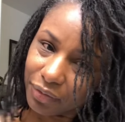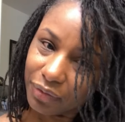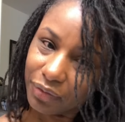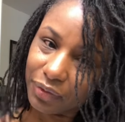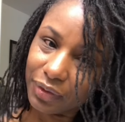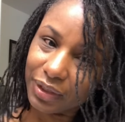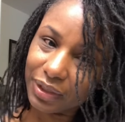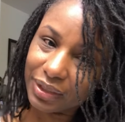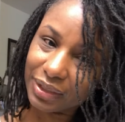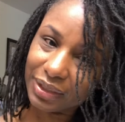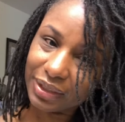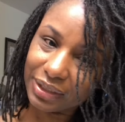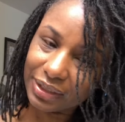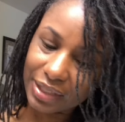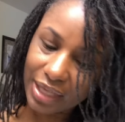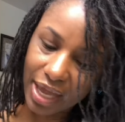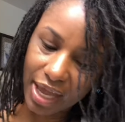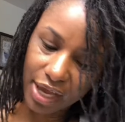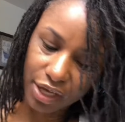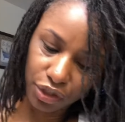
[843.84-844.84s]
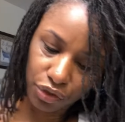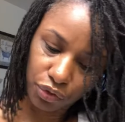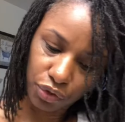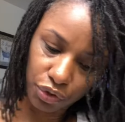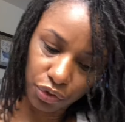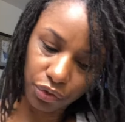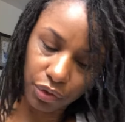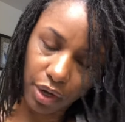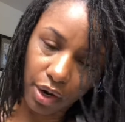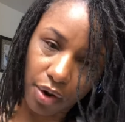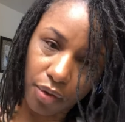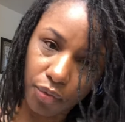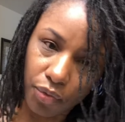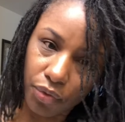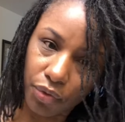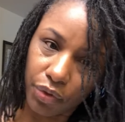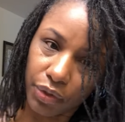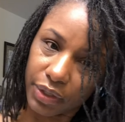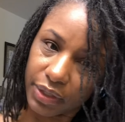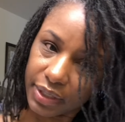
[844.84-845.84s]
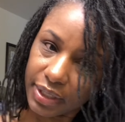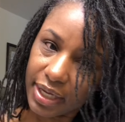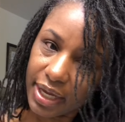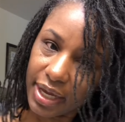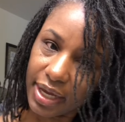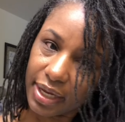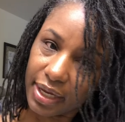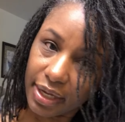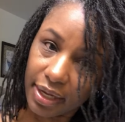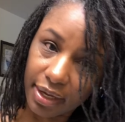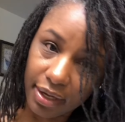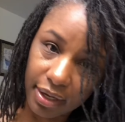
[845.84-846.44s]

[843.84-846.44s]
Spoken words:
This is the actual shirt I wore the day